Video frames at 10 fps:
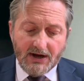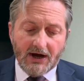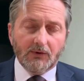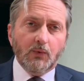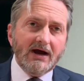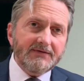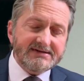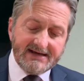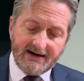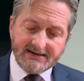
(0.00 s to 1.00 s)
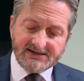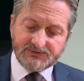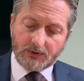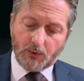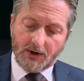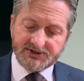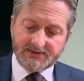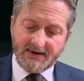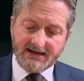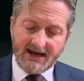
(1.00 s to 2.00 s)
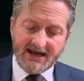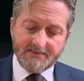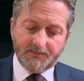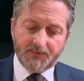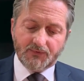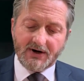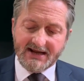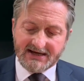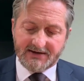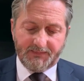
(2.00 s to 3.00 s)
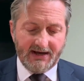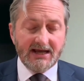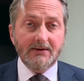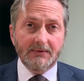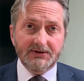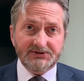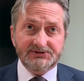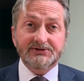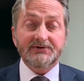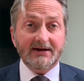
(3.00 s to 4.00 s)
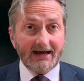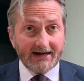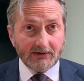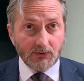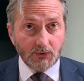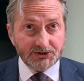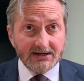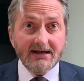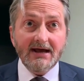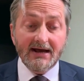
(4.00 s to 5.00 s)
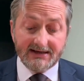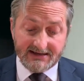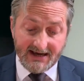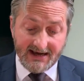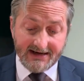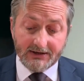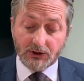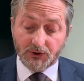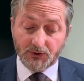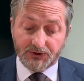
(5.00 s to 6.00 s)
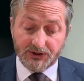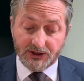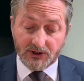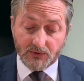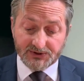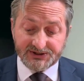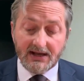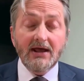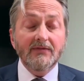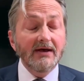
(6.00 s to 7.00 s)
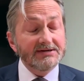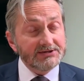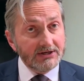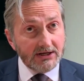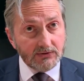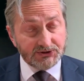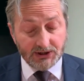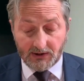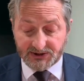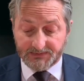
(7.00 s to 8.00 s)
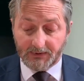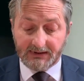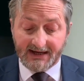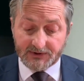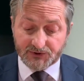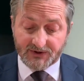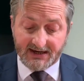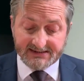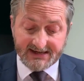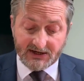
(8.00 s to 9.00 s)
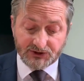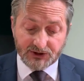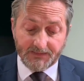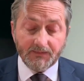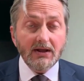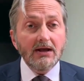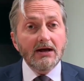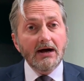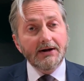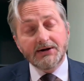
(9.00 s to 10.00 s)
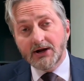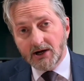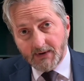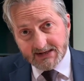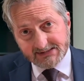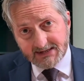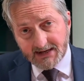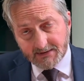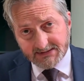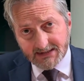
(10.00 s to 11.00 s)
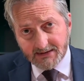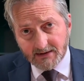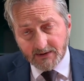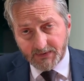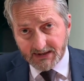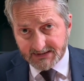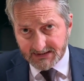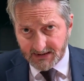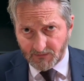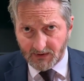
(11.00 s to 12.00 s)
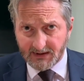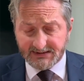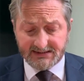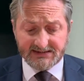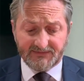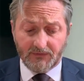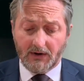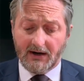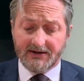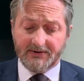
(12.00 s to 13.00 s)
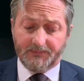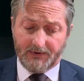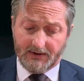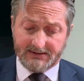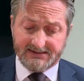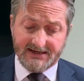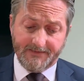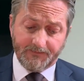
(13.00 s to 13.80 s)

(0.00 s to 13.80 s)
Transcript: And where the tenant is required to make a break payment to the landlord, again, good news. There's no chargeable land transaction and no SDLT liability arises for either party.